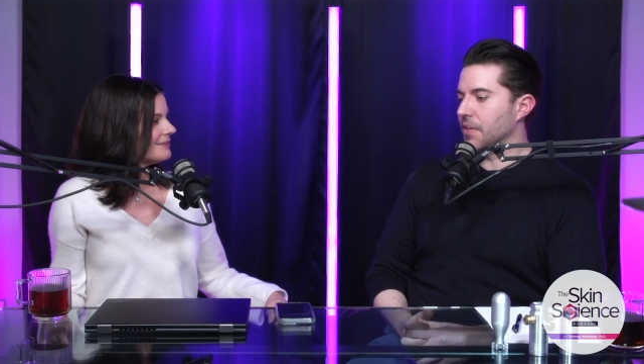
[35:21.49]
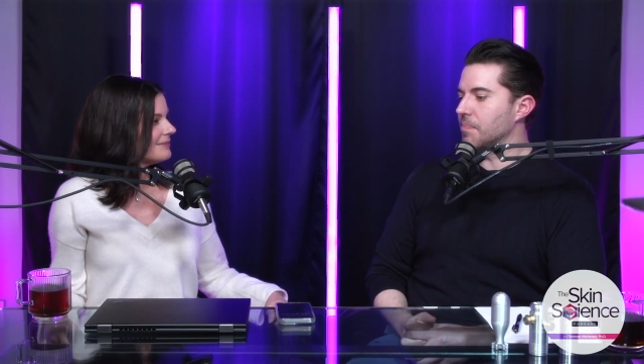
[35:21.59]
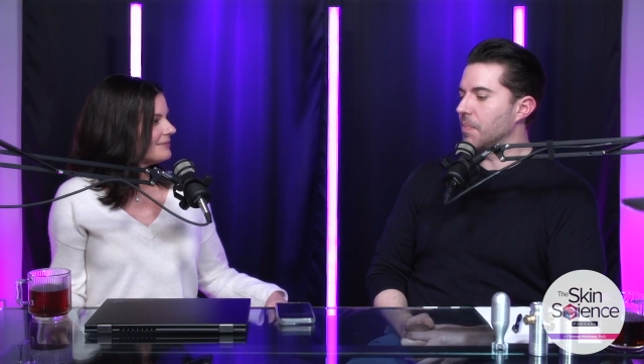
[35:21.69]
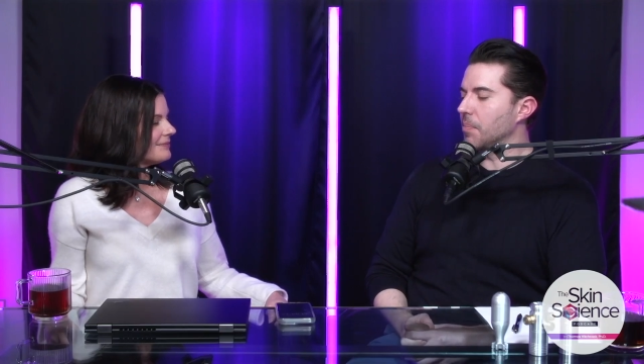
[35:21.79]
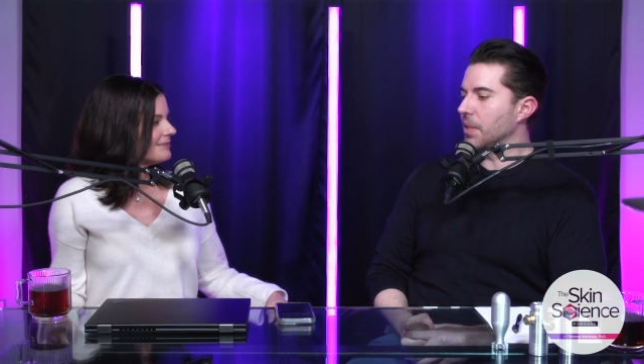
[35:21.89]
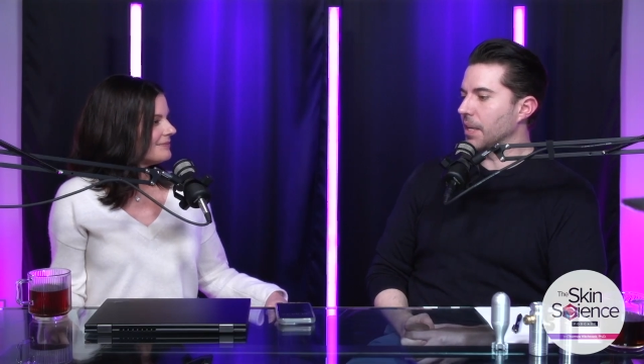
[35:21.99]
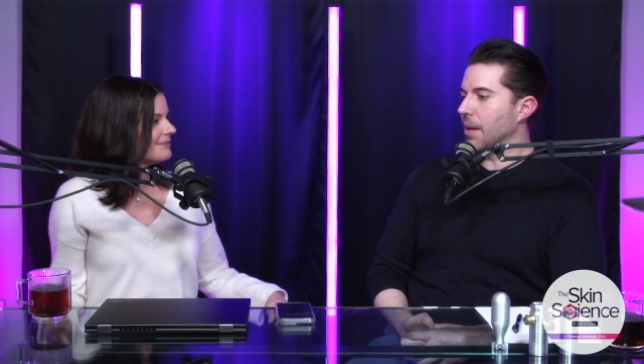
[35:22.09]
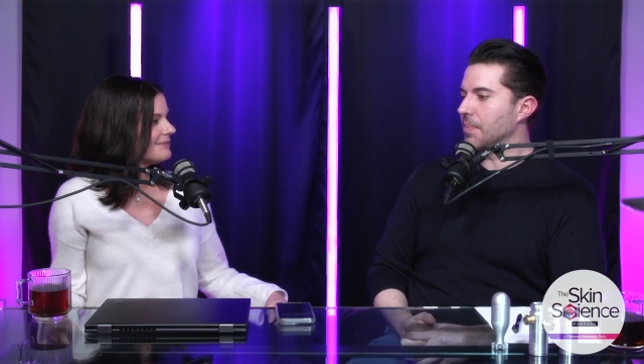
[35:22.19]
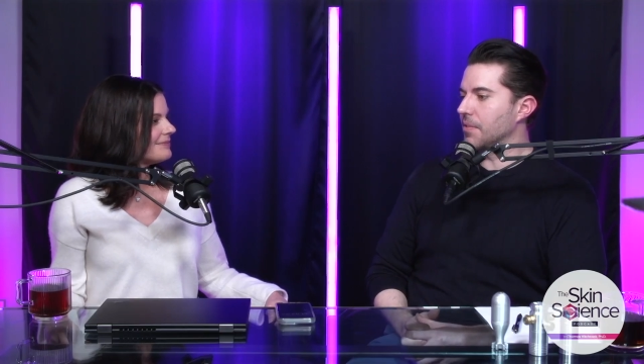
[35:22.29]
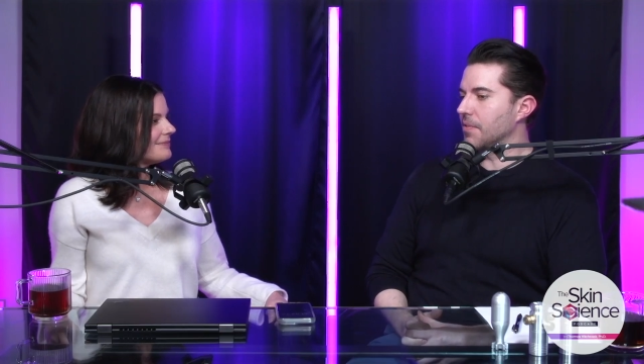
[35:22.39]
that's bubbling
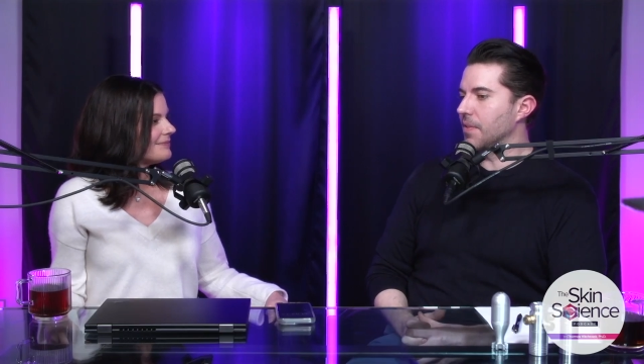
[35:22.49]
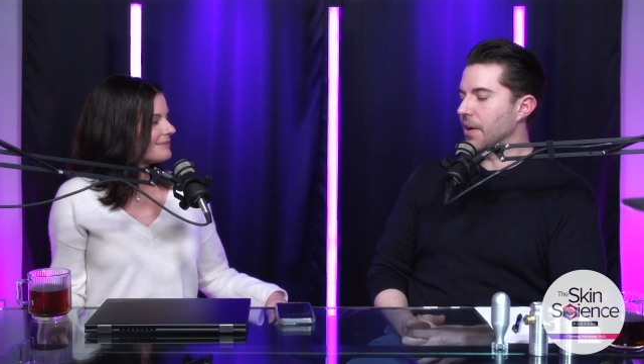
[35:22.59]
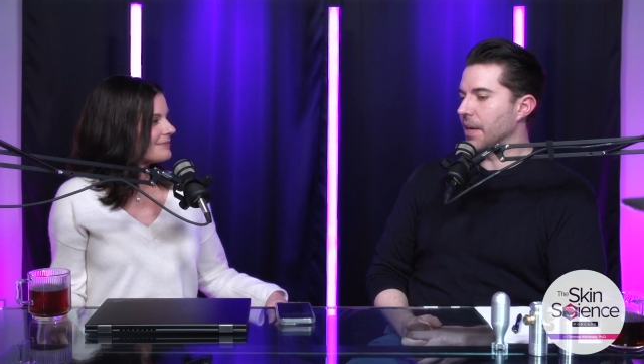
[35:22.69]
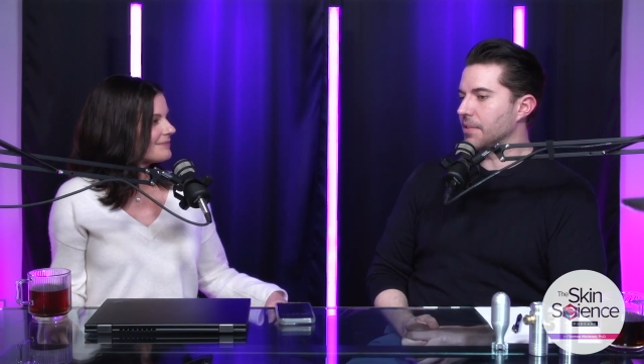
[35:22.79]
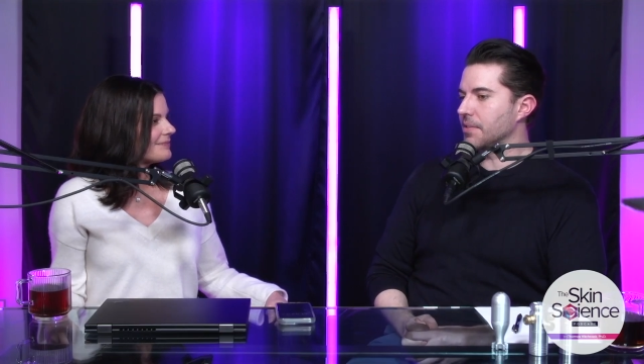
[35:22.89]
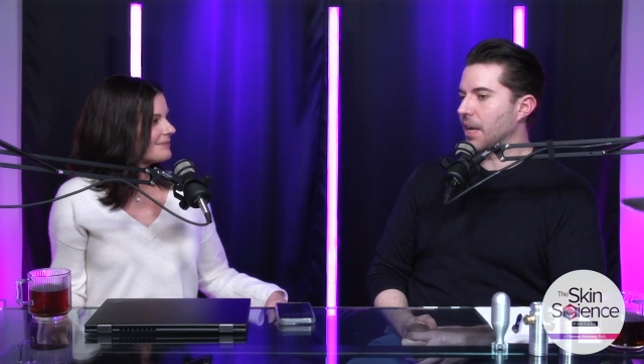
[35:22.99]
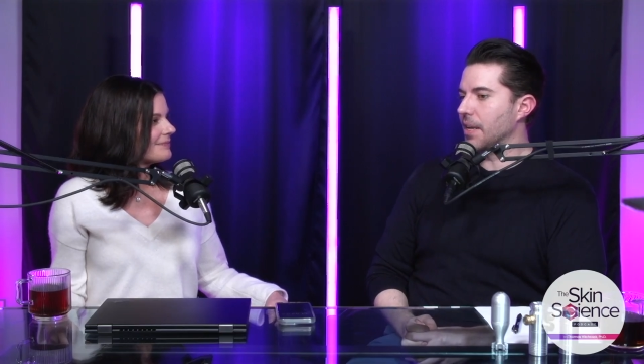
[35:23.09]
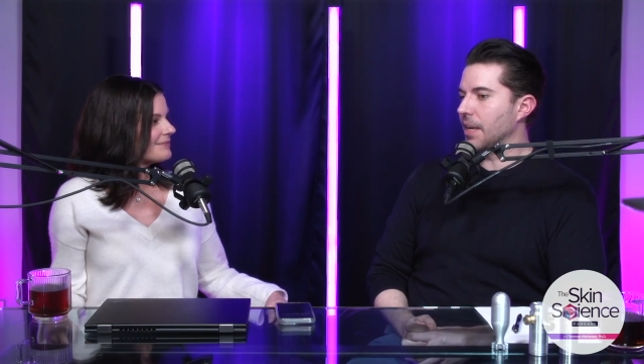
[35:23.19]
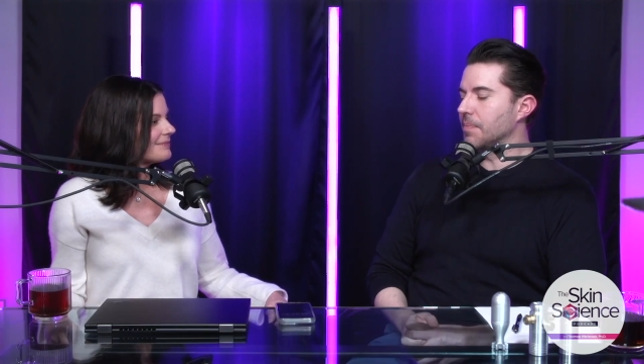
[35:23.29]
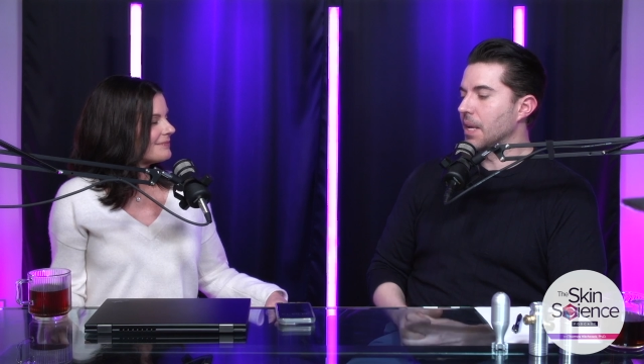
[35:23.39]
up that's very
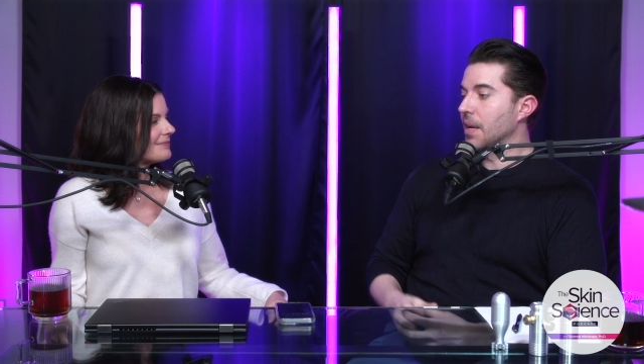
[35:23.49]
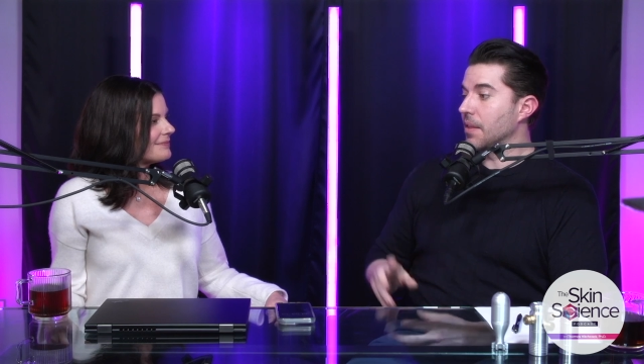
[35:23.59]
exciting.